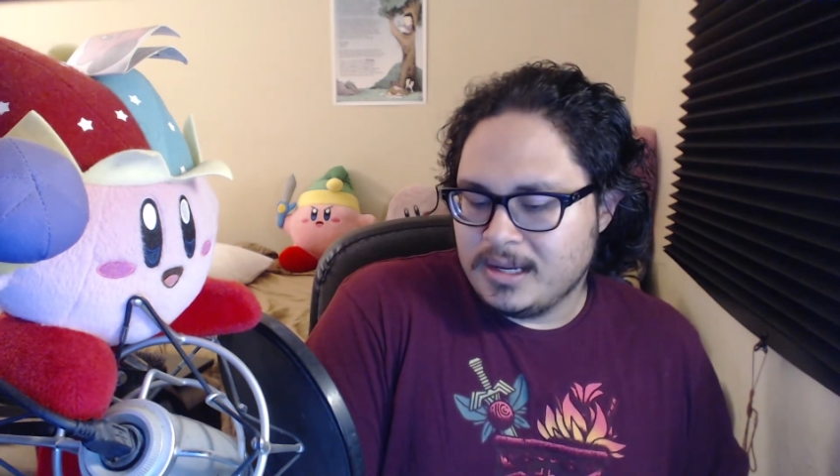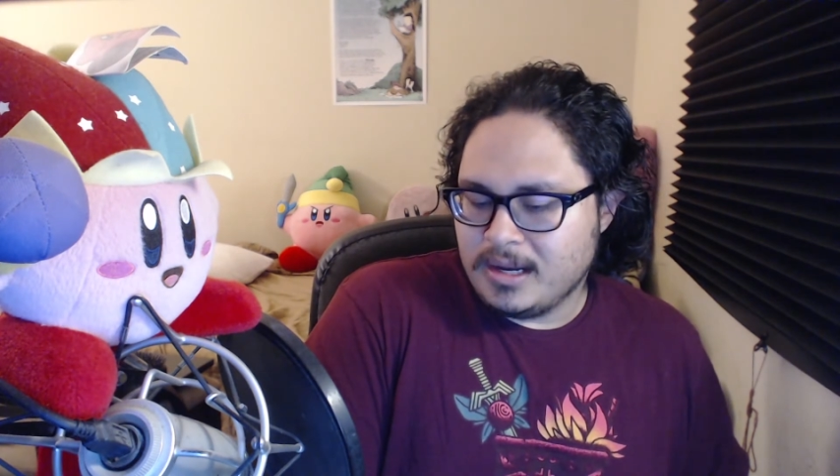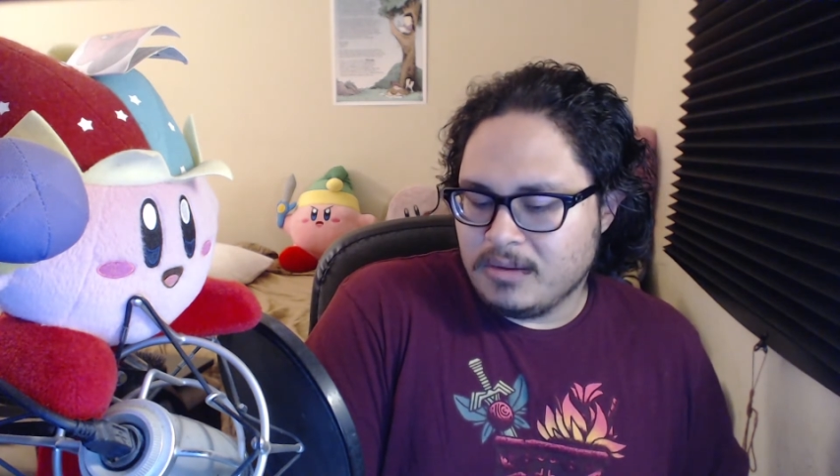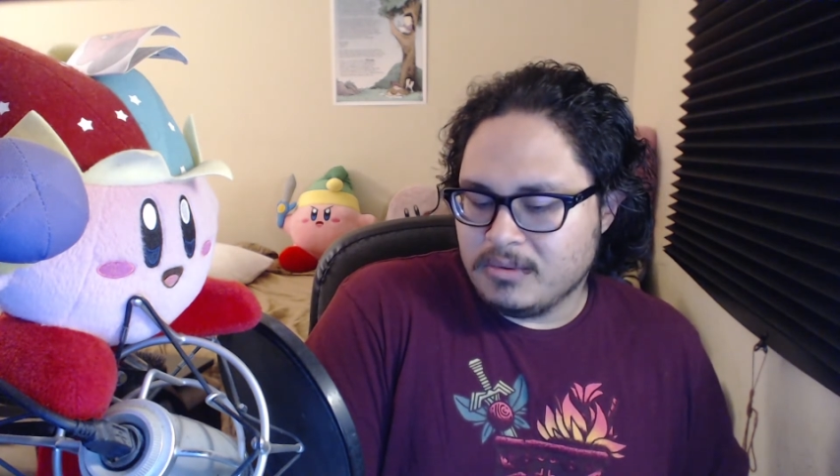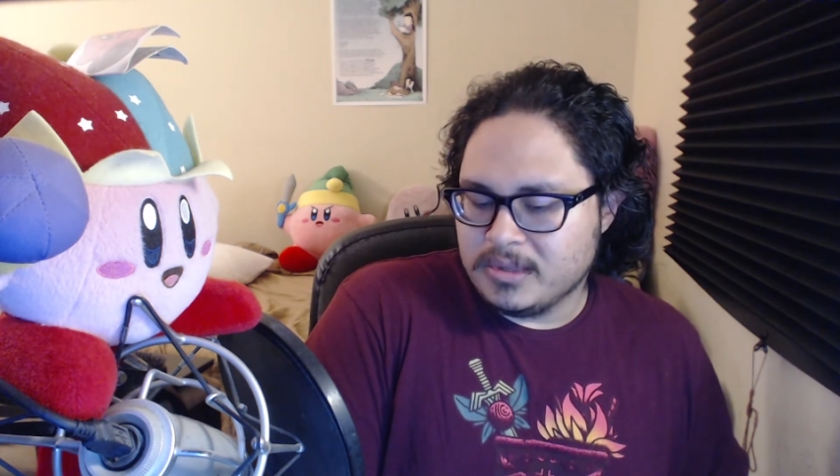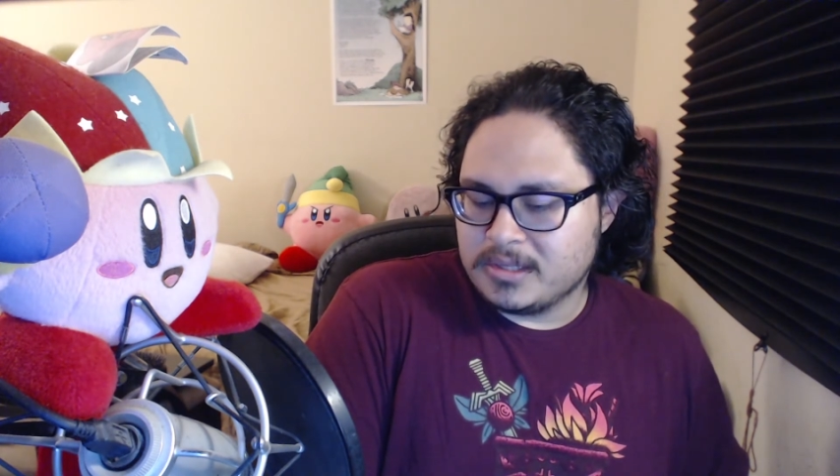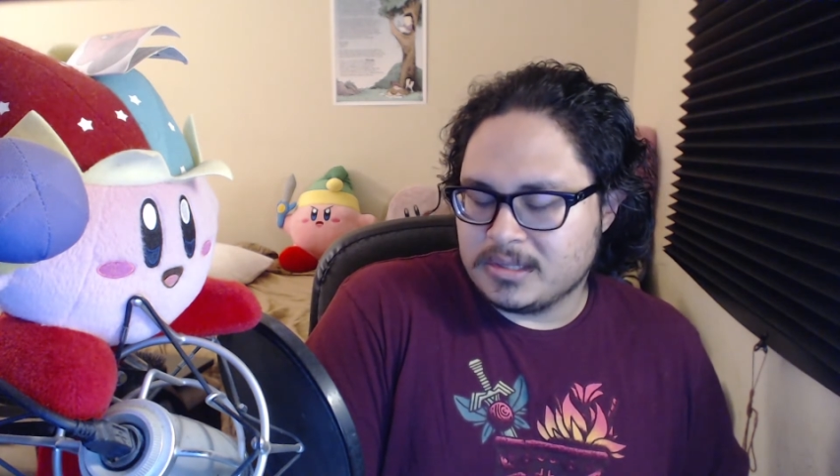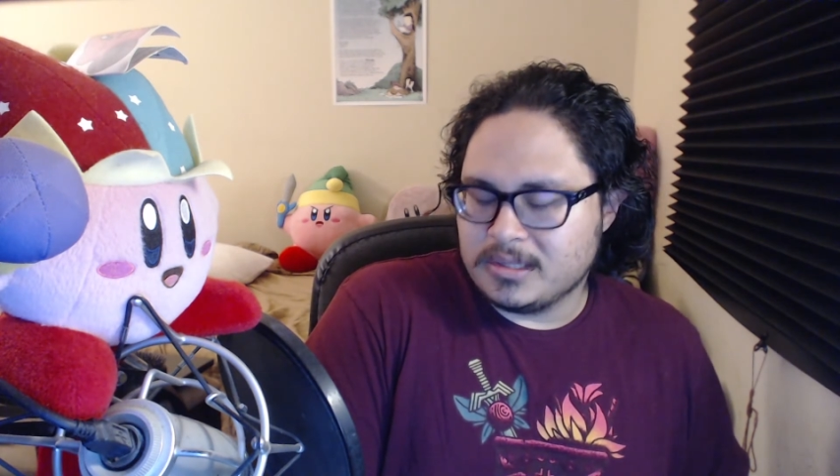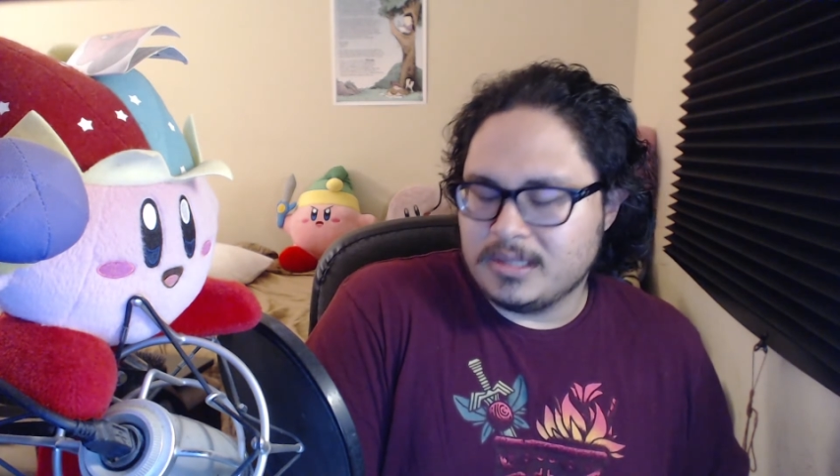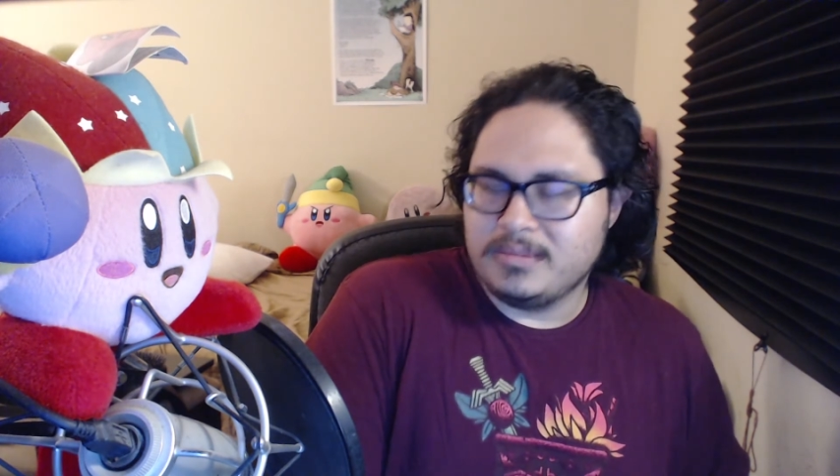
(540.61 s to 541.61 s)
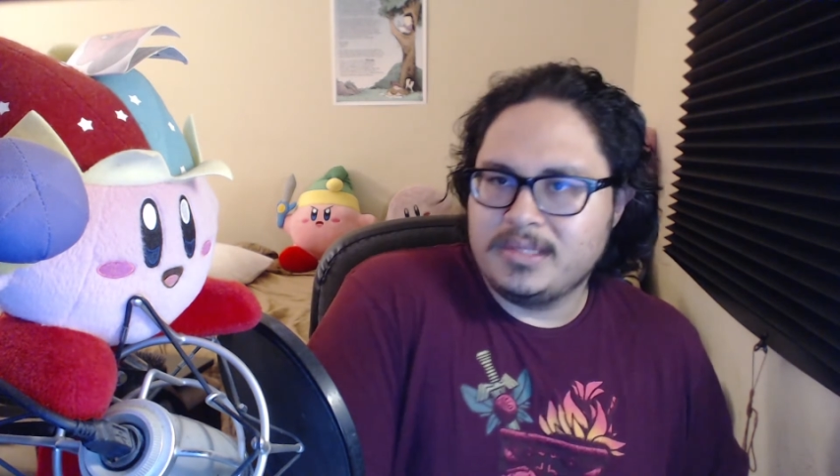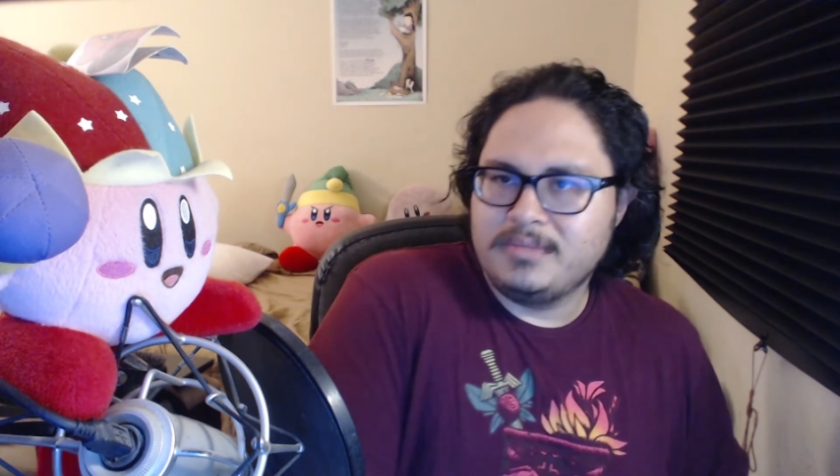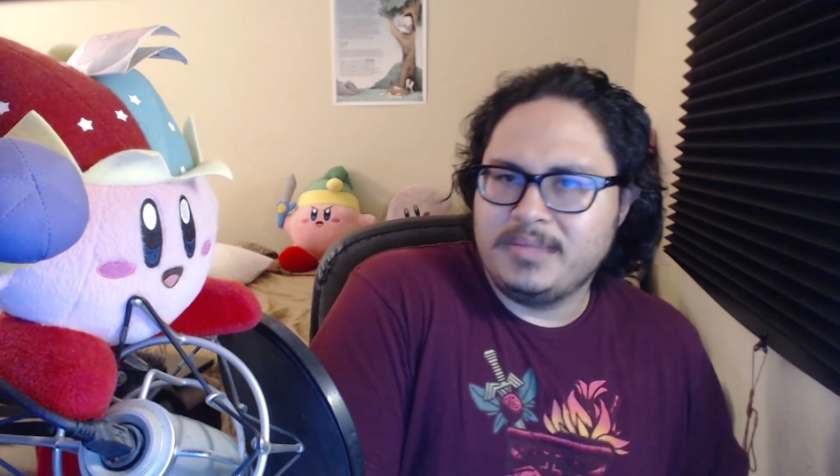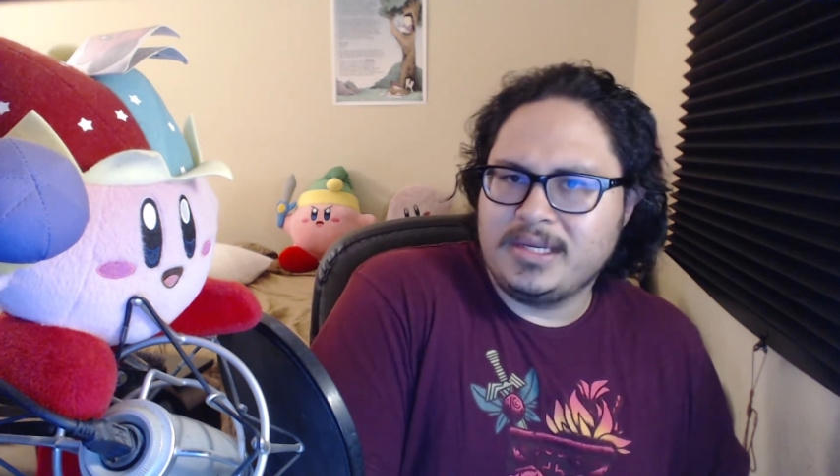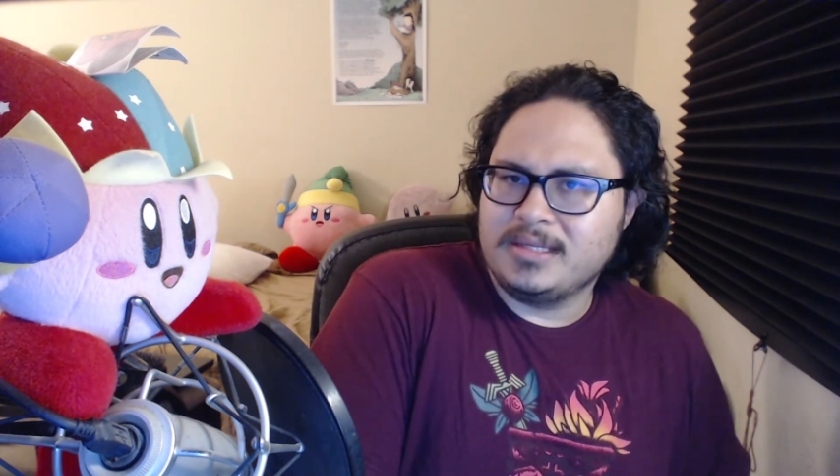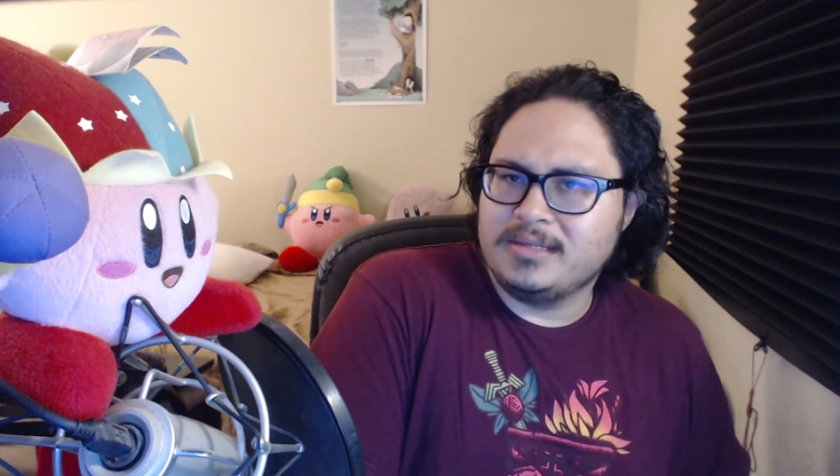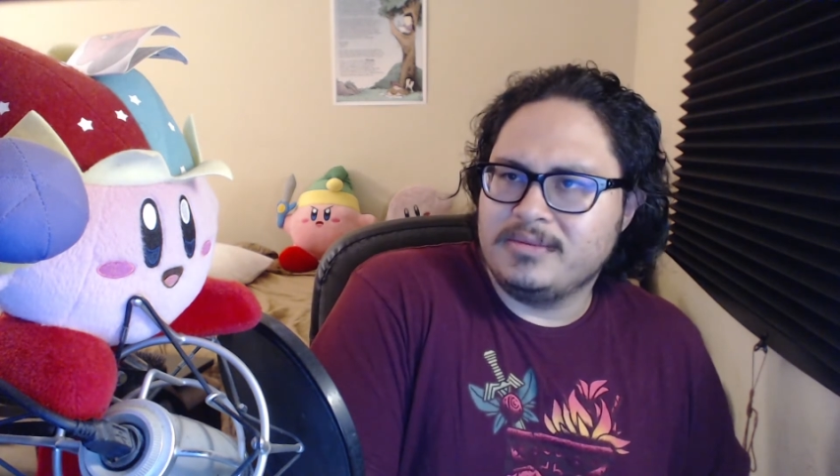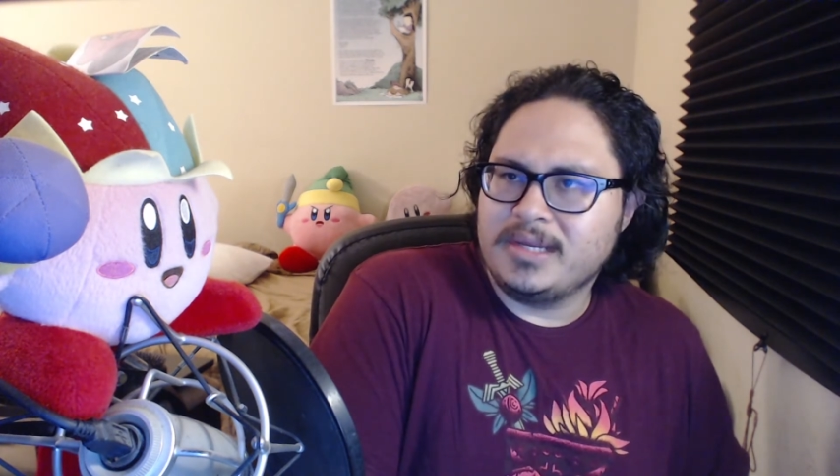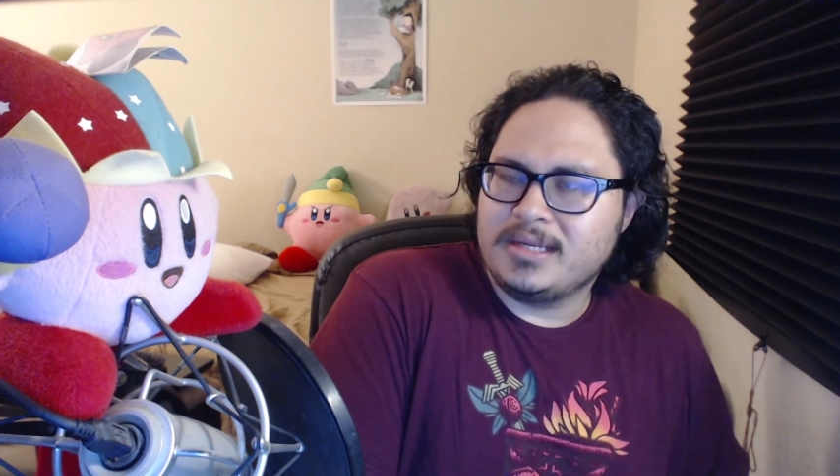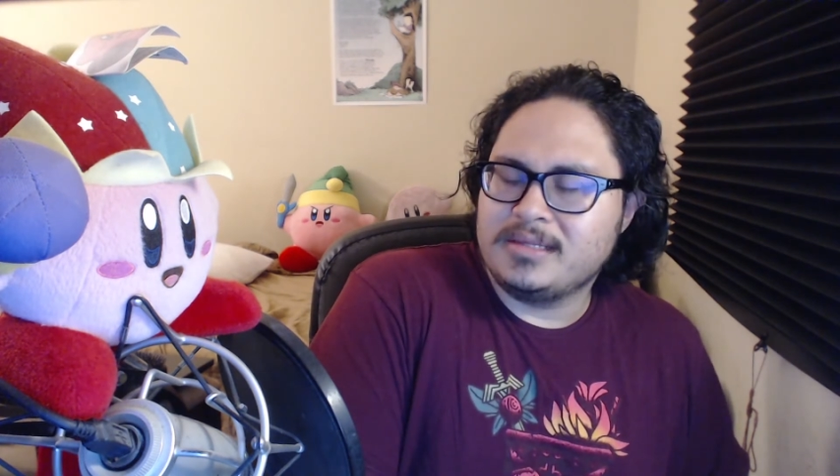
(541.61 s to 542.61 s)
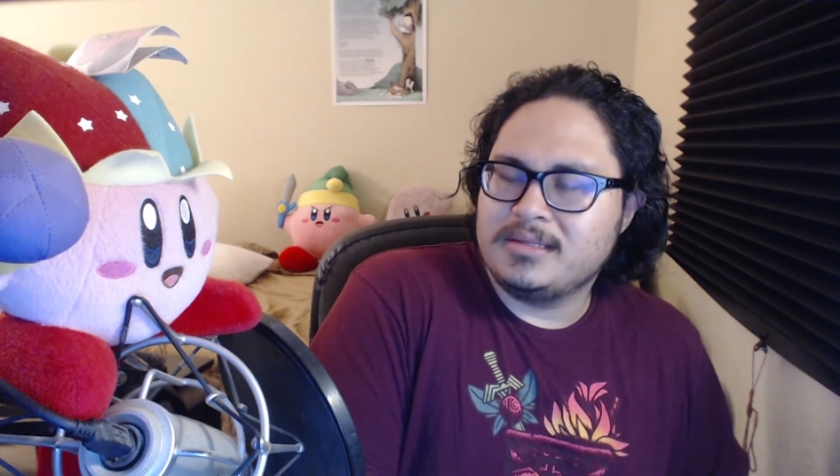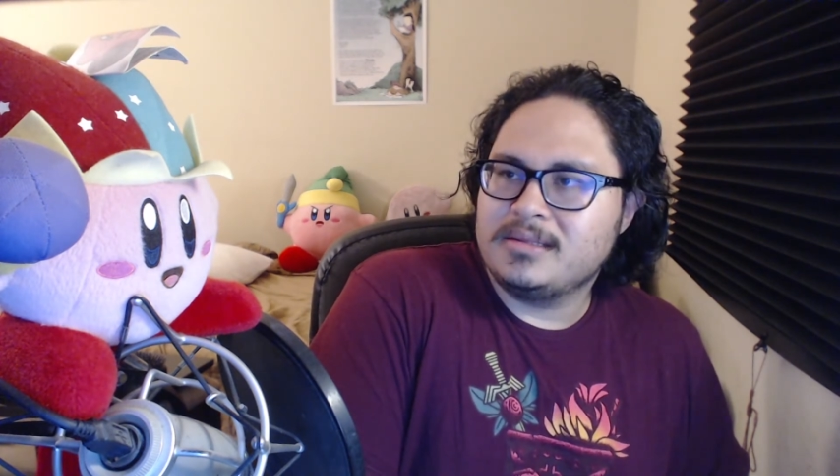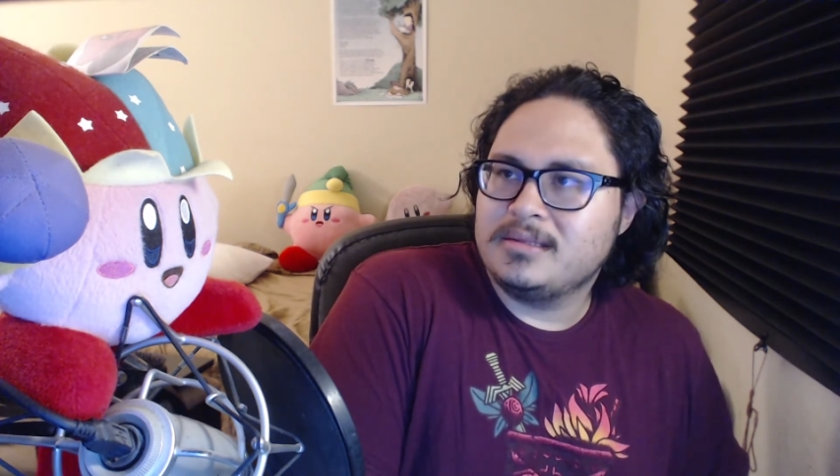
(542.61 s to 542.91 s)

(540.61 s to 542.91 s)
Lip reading: with Trump because of that.